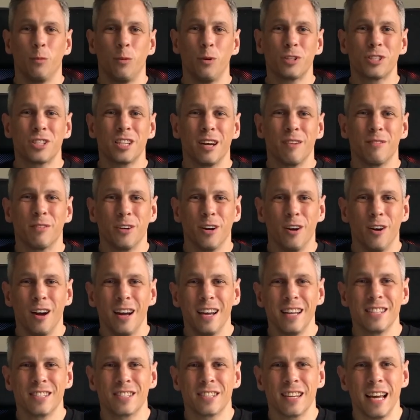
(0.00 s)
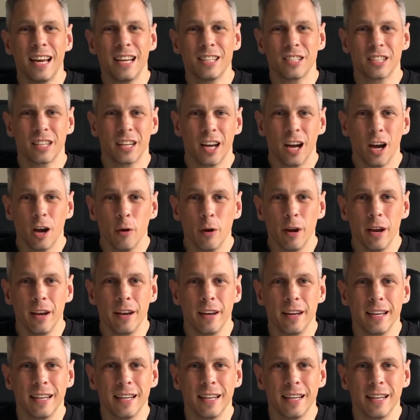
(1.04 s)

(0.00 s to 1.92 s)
What's up guys, how's it going?